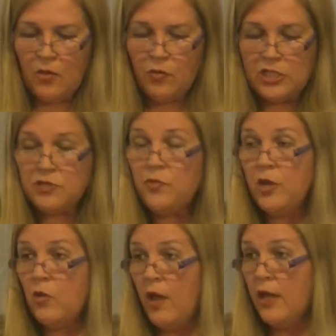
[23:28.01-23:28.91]
which
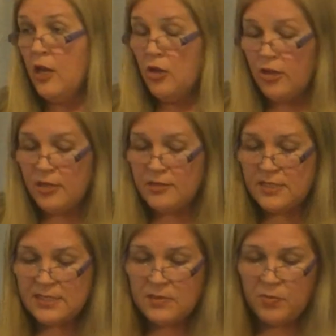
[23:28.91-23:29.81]
require a lot of
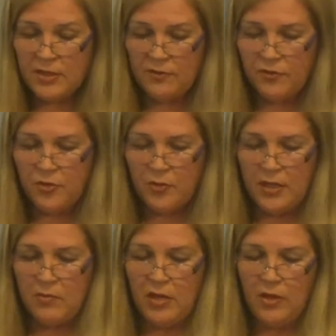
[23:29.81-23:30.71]
discipline from
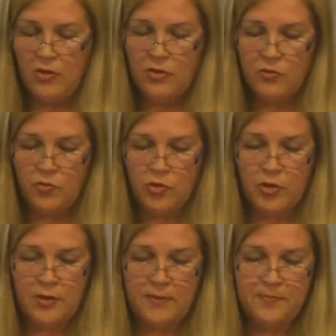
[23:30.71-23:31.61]
him and hard
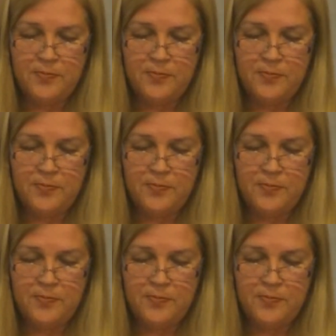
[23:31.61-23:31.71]
work.